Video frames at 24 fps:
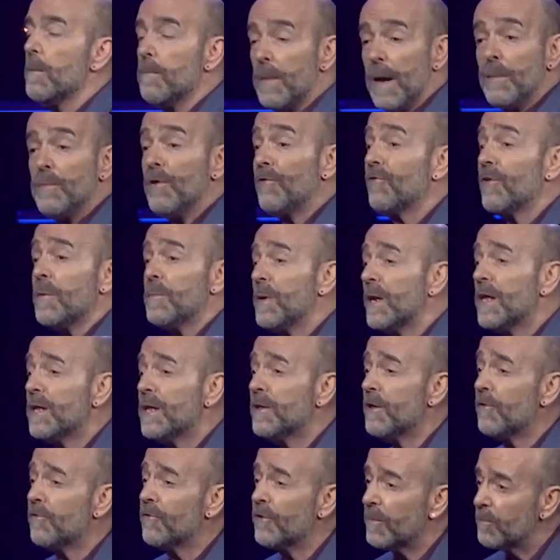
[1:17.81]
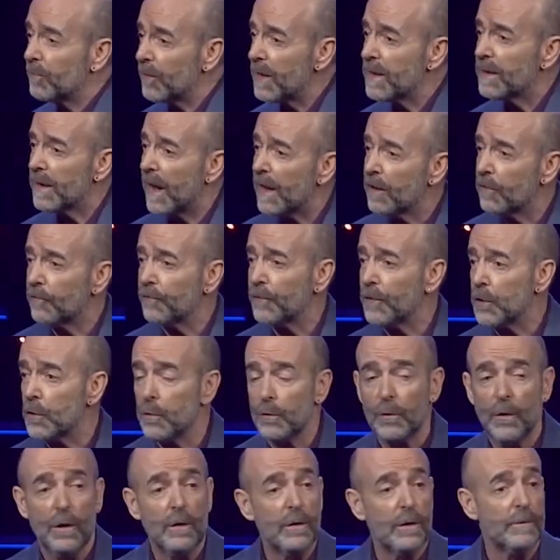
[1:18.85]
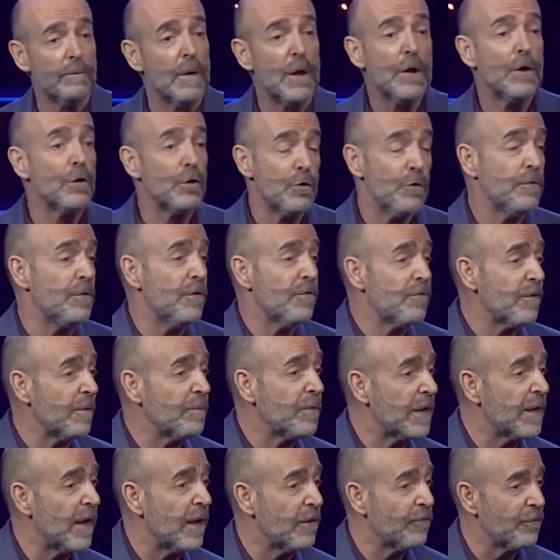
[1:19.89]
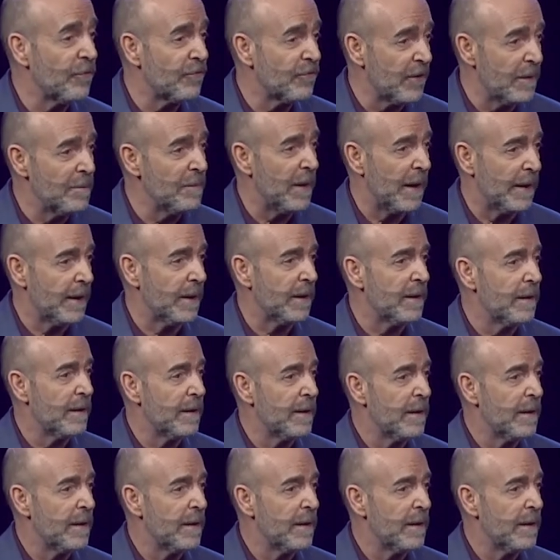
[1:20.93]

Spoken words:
Maybe somebody did something nice for you, or you did something nice for somebody.